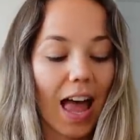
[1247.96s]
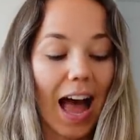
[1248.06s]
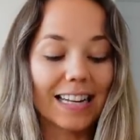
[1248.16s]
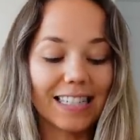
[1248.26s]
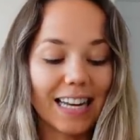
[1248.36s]

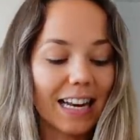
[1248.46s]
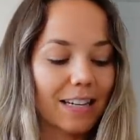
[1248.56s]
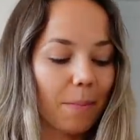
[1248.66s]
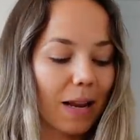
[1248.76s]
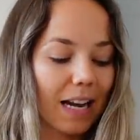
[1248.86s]
I did
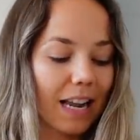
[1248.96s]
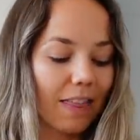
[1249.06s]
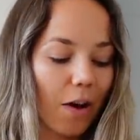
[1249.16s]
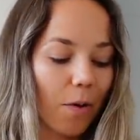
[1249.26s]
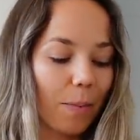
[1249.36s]
end up getting
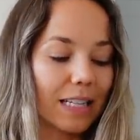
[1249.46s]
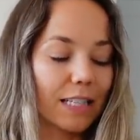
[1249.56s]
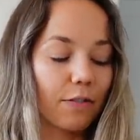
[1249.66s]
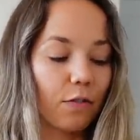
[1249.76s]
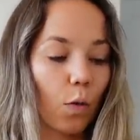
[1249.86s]
it, though, but
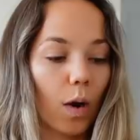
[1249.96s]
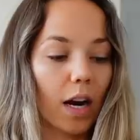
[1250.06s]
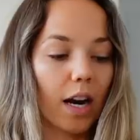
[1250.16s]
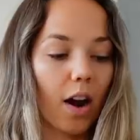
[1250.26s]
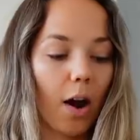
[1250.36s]
it's for
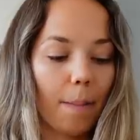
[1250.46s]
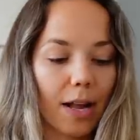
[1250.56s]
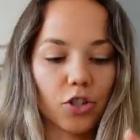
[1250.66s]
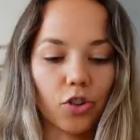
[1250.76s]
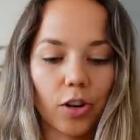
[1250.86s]
our
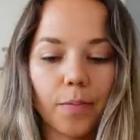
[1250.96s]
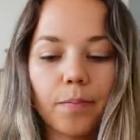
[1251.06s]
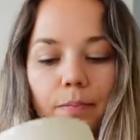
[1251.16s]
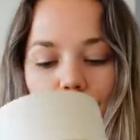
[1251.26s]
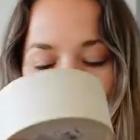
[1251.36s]
bedroom.